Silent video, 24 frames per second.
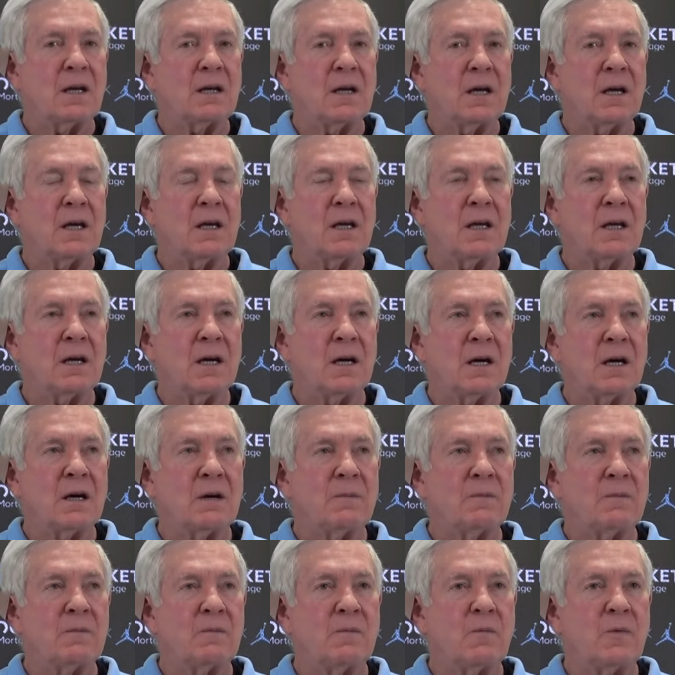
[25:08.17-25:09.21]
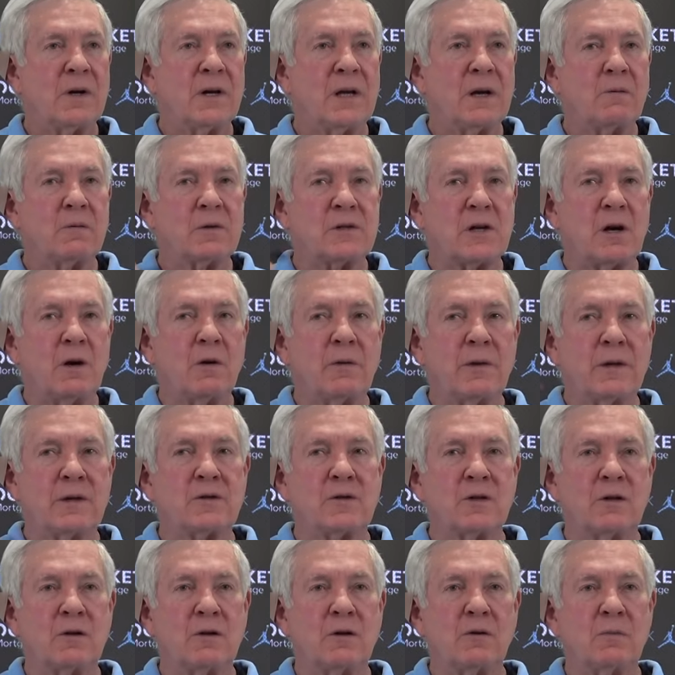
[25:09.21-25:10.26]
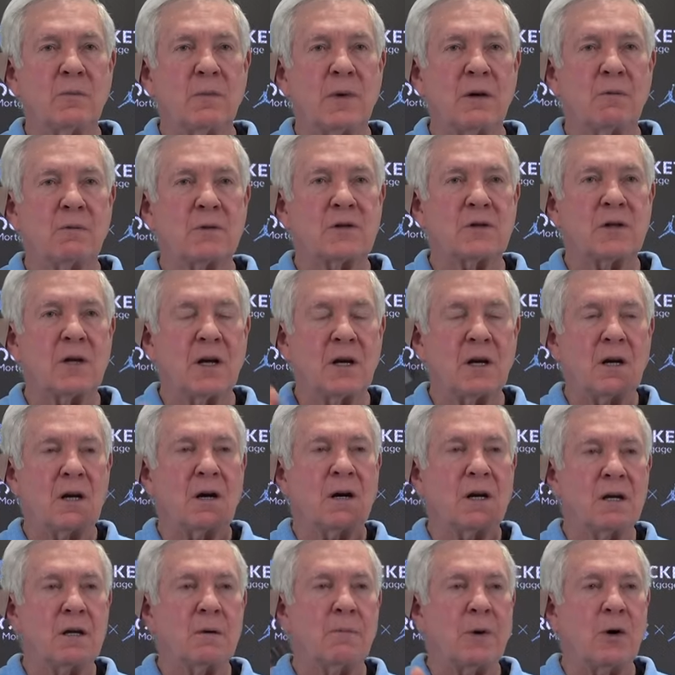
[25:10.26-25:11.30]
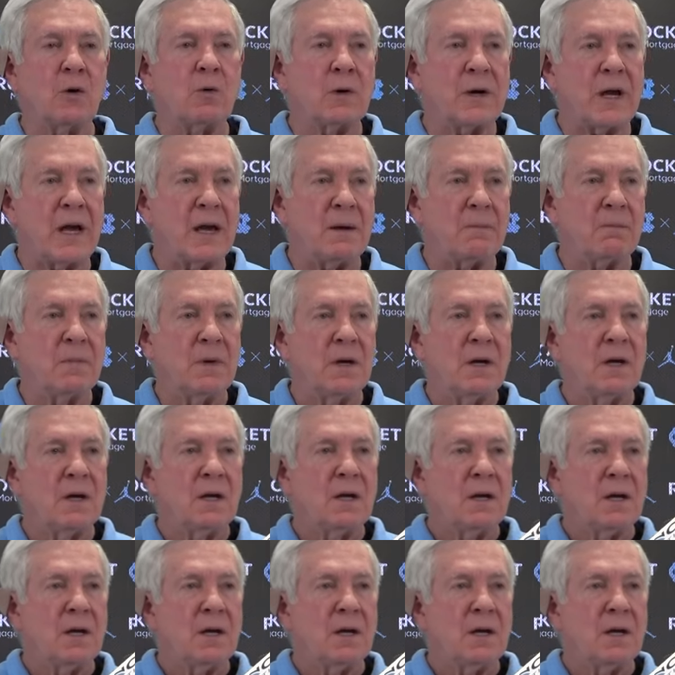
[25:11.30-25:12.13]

And he when he was on the Zoom, he was saying, here, in the bowl game,